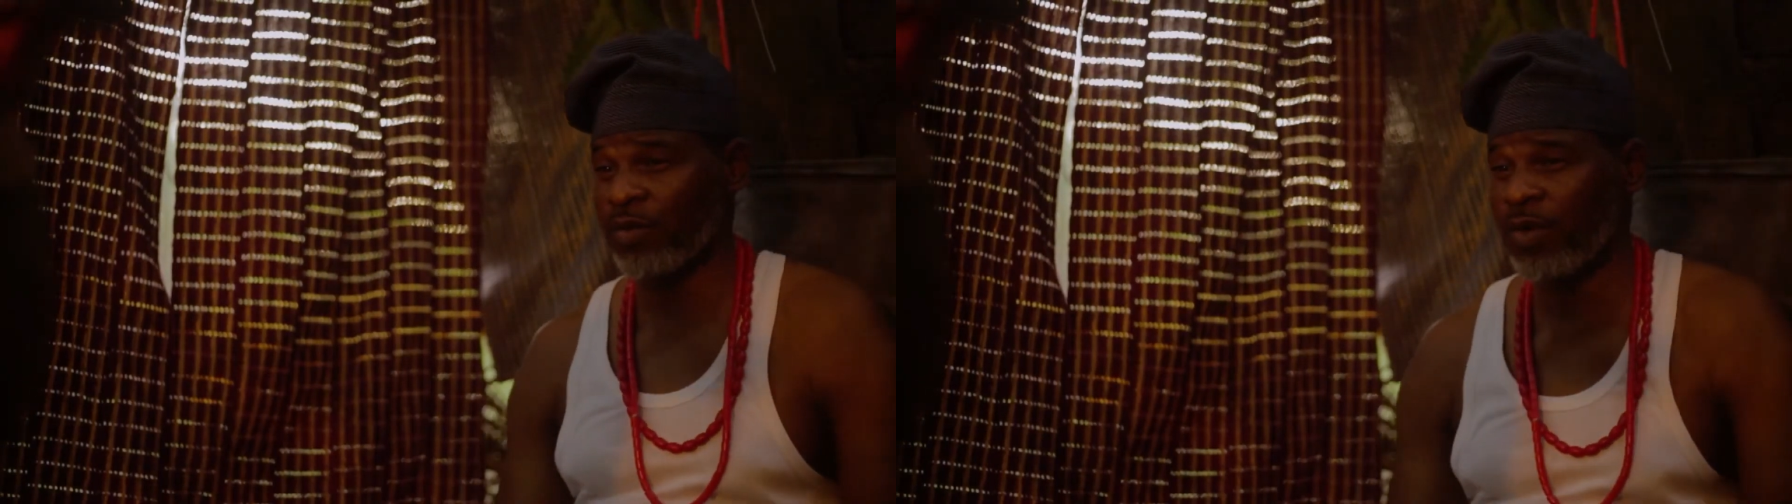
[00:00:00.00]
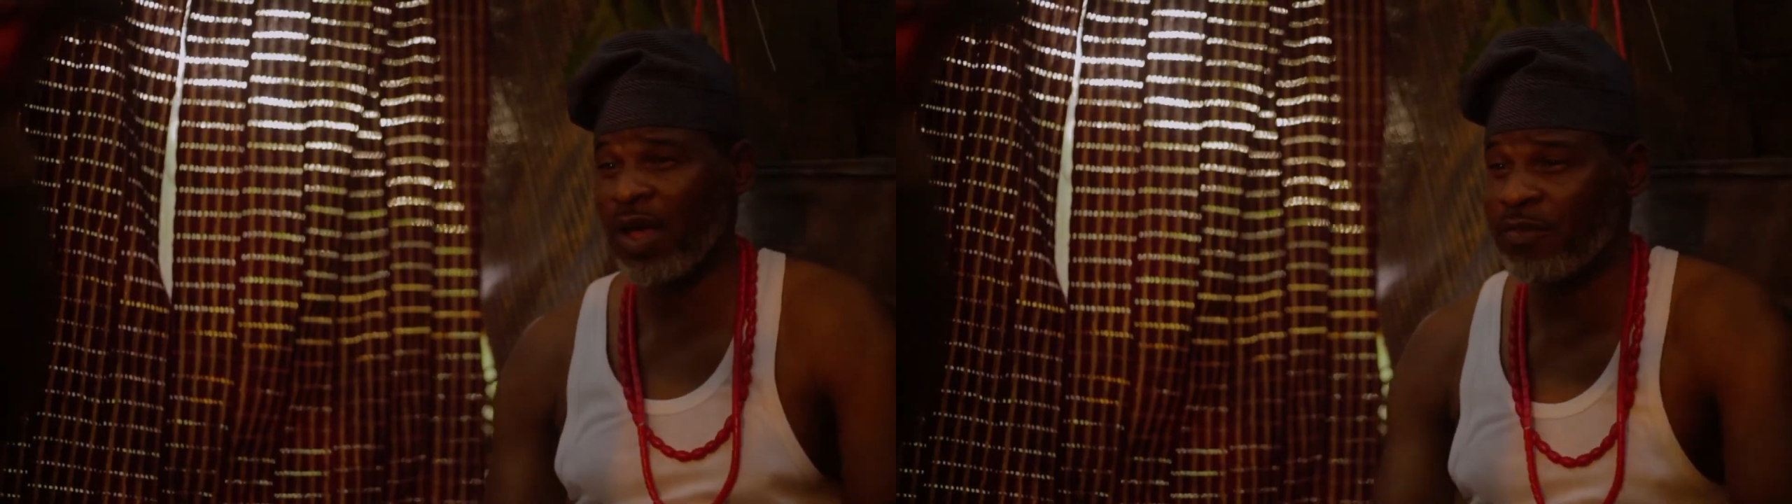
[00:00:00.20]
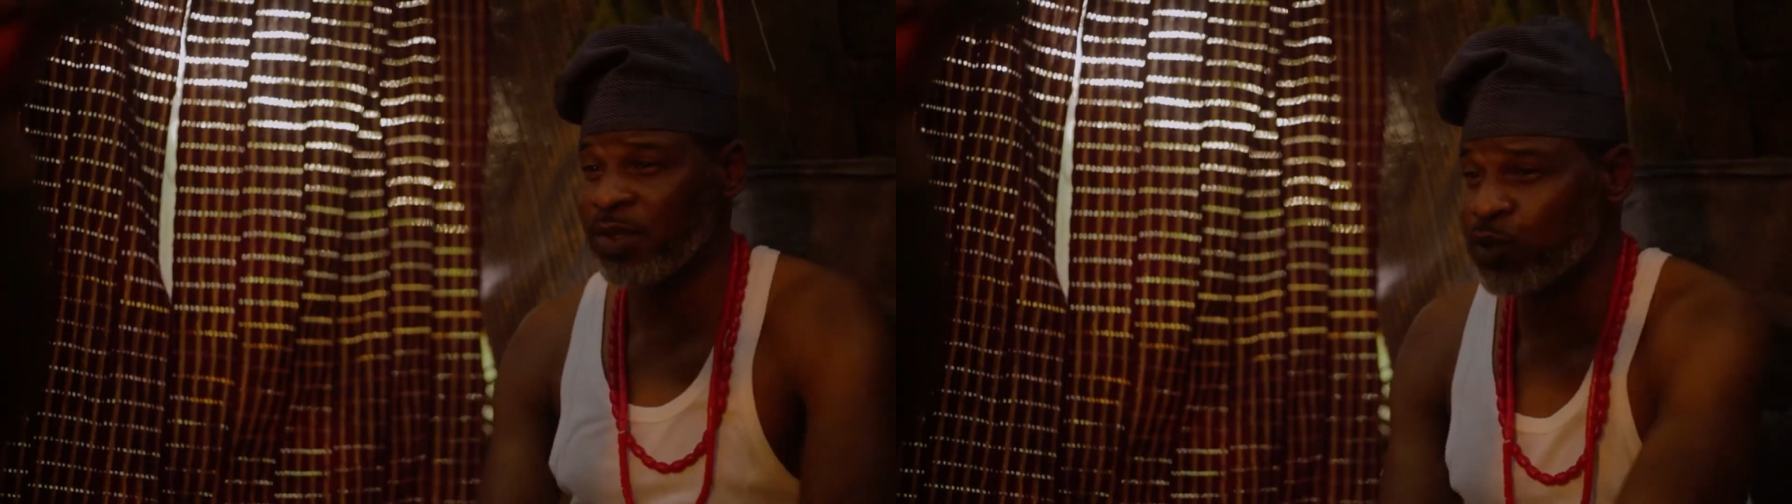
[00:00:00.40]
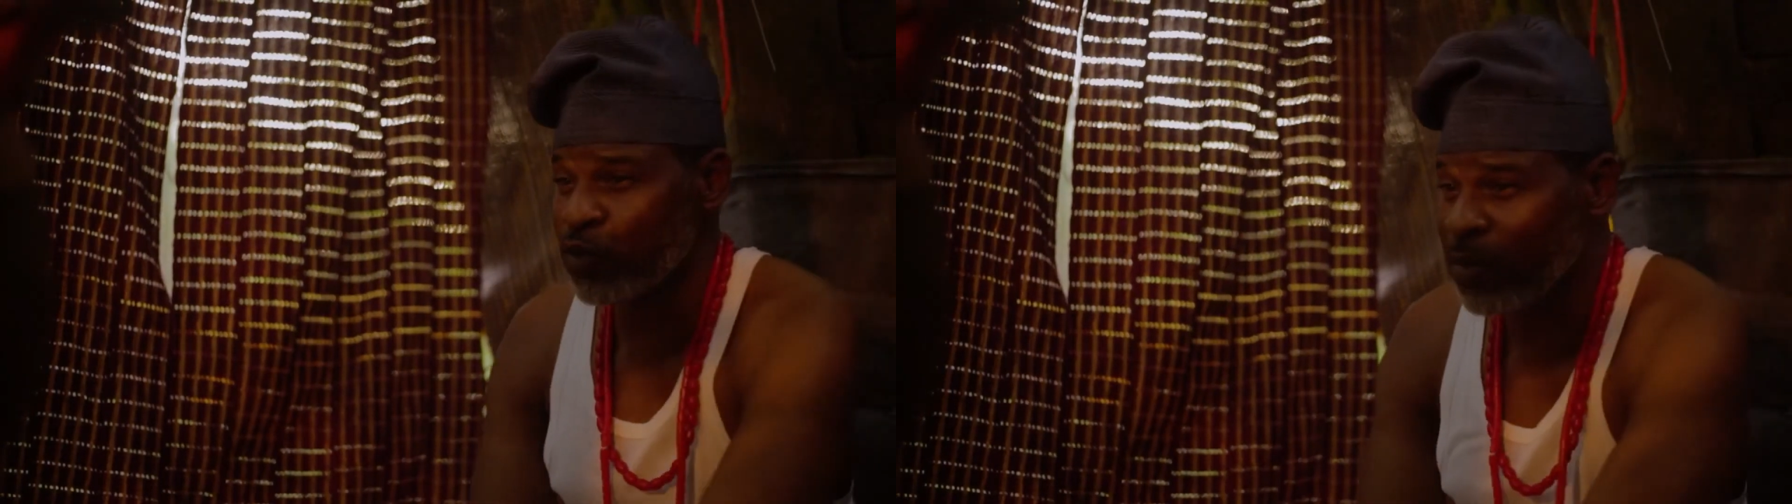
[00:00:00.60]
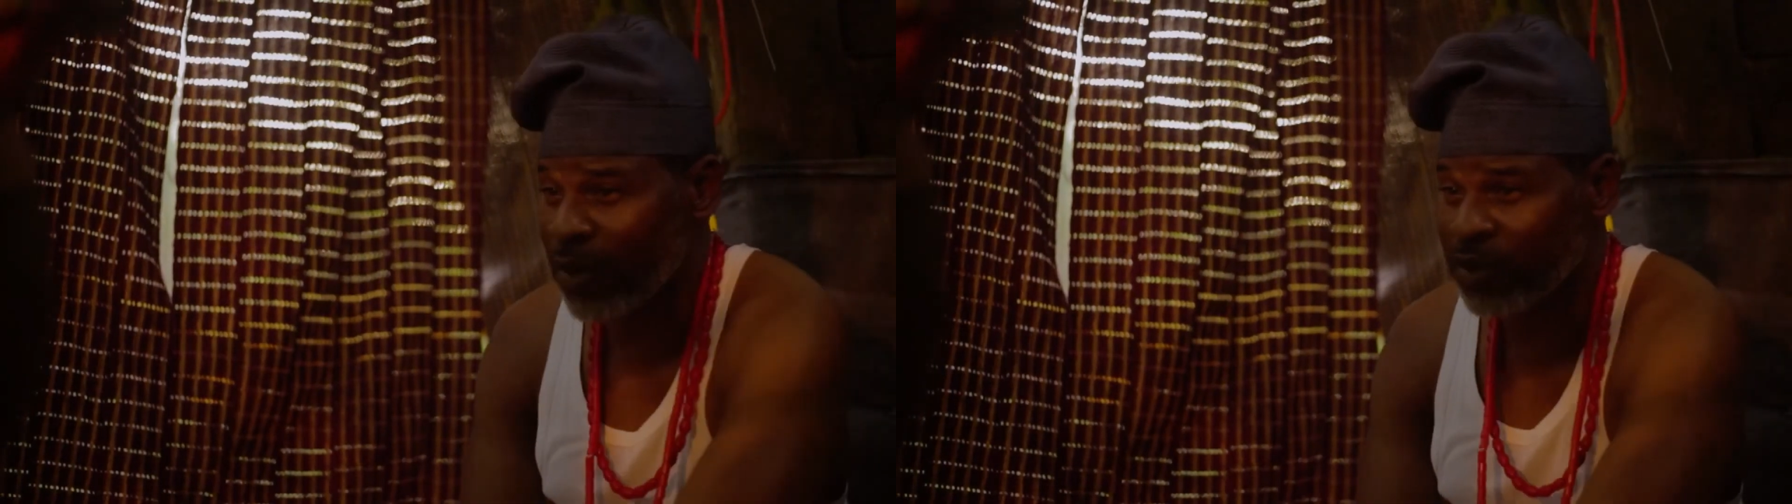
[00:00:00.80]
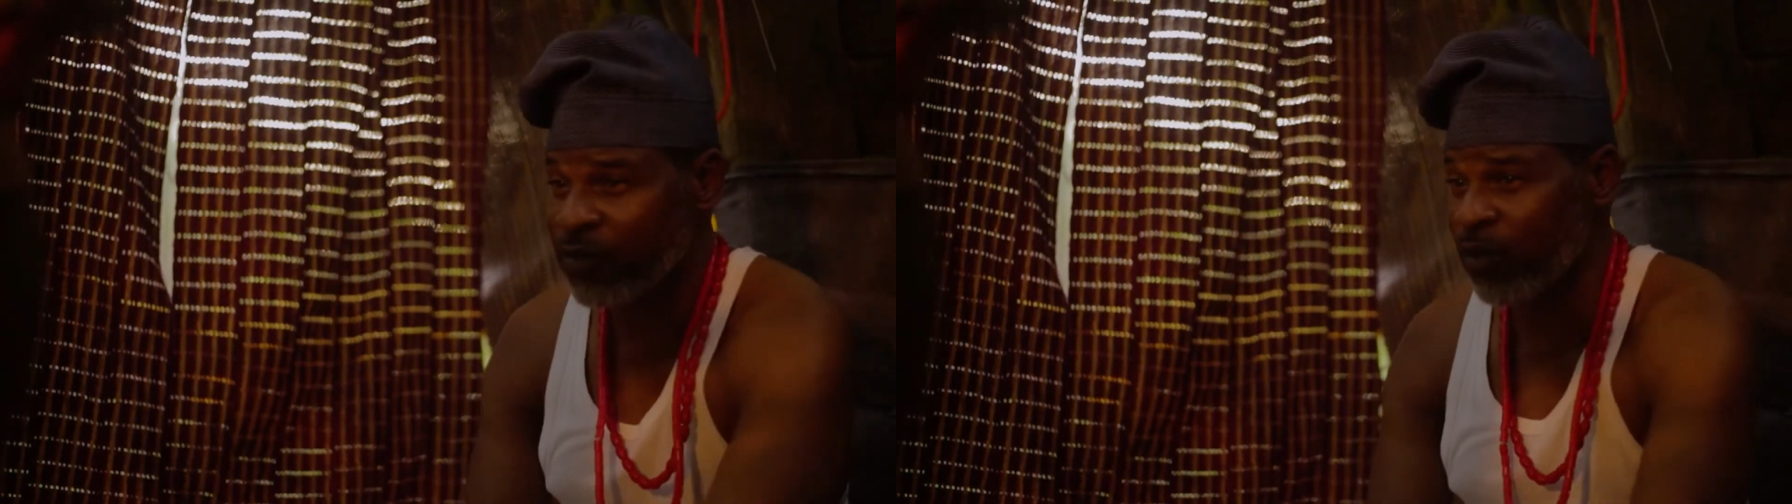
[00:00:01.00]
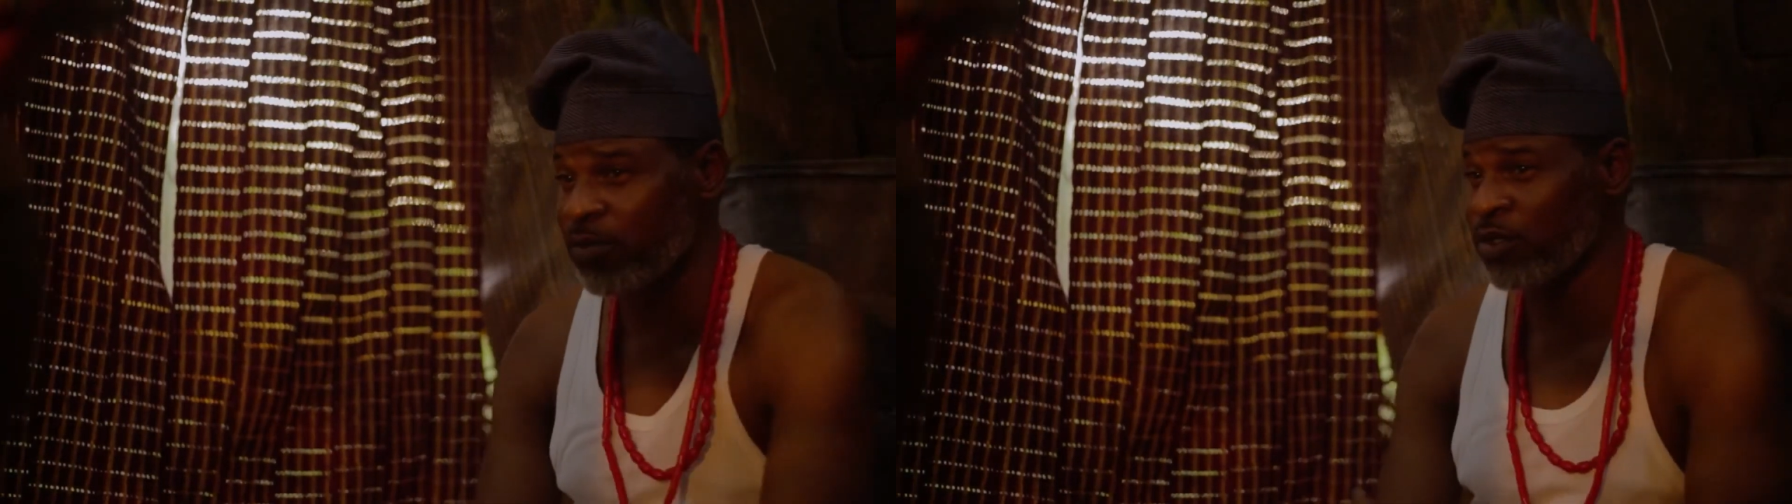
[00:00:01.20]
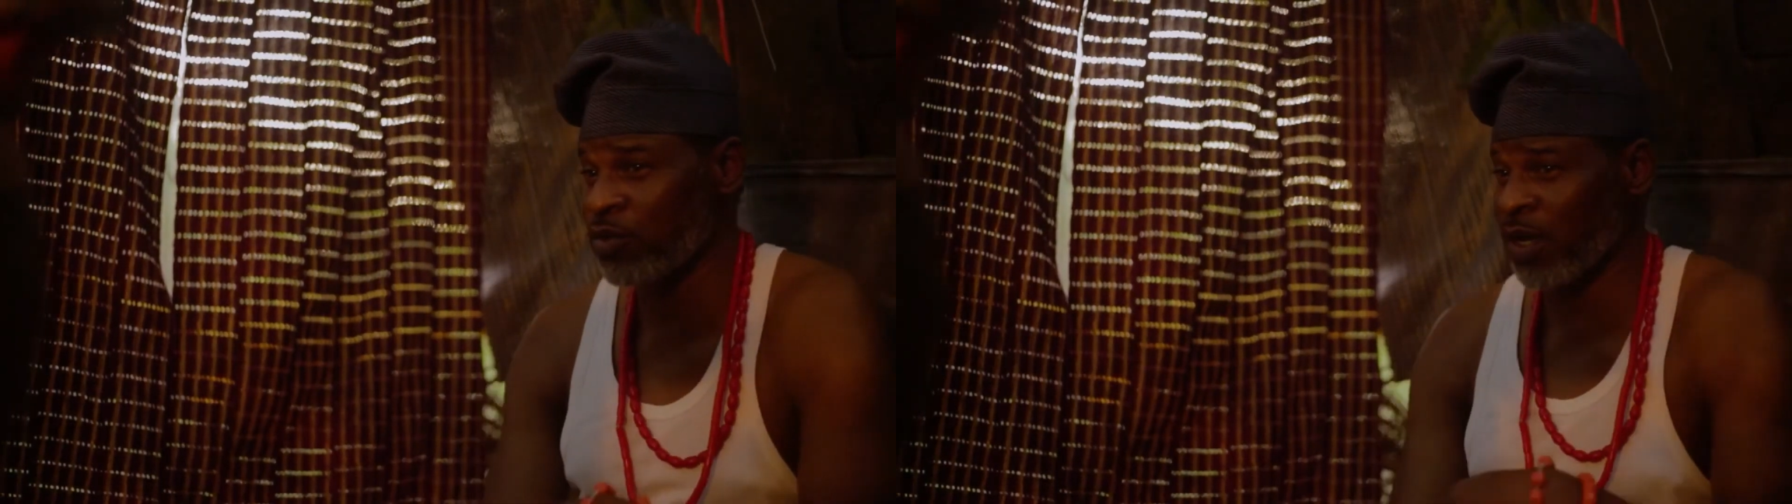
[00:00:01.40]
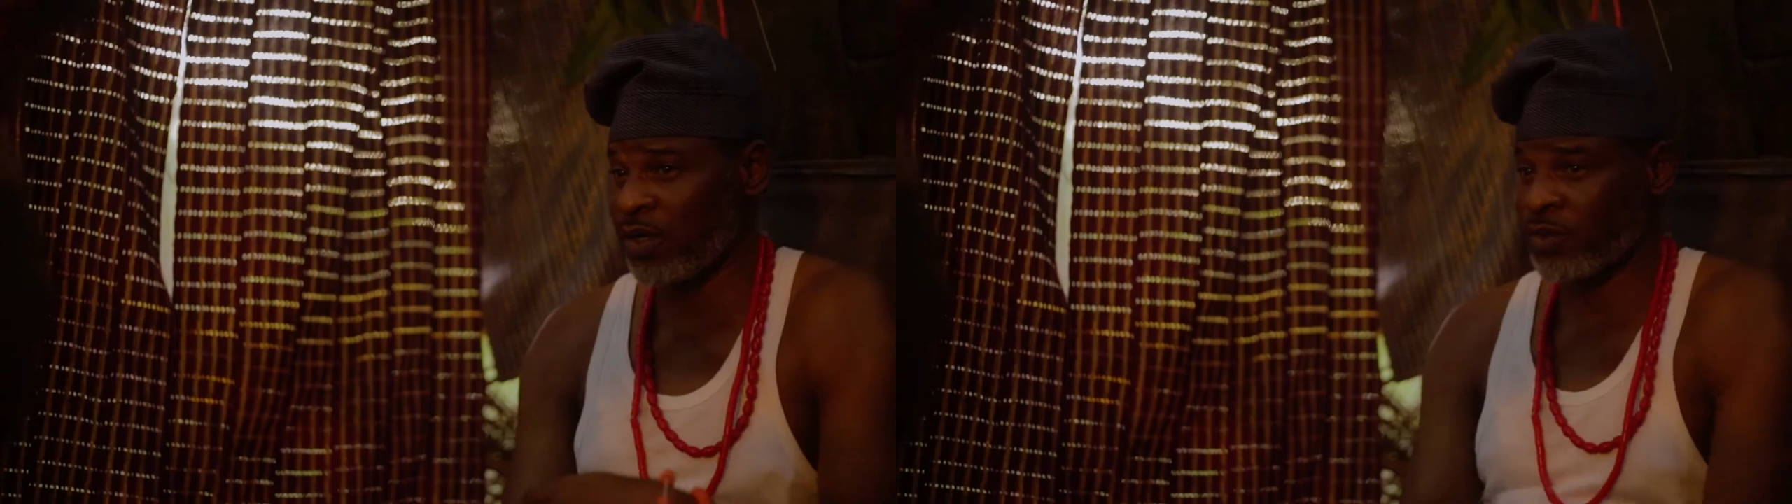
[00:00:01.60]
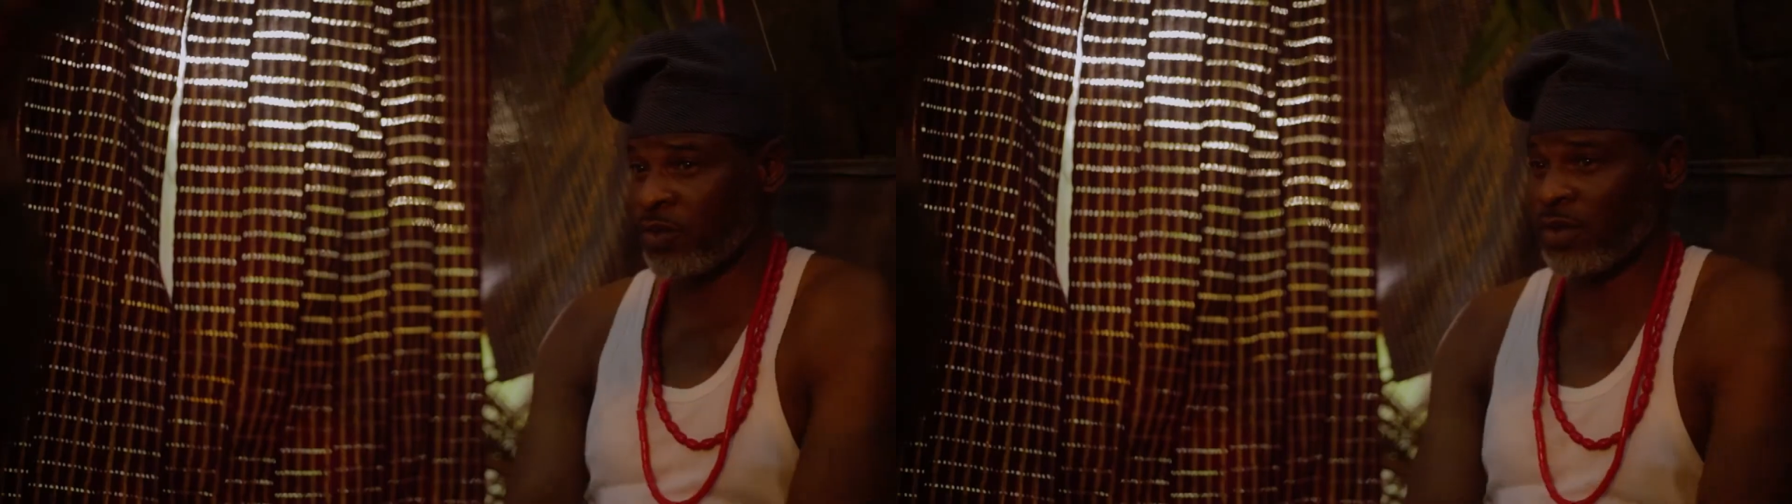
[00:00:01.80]
would have been too much for me to
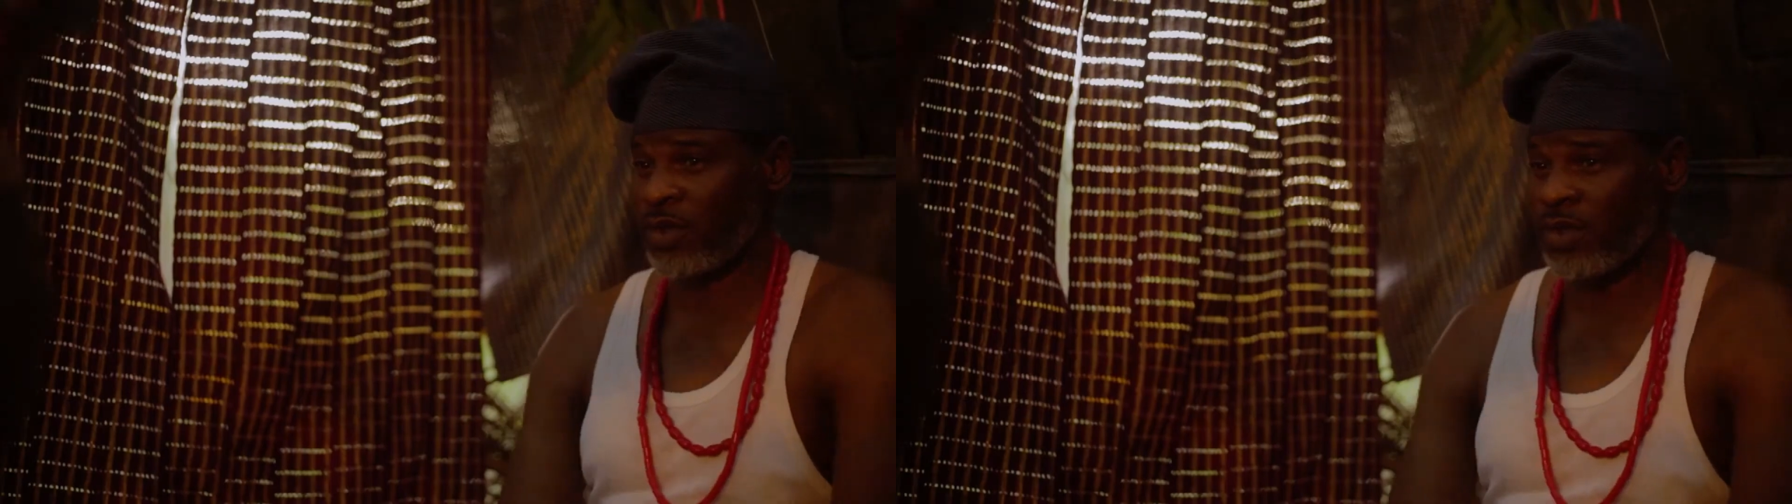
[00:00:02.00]
undo.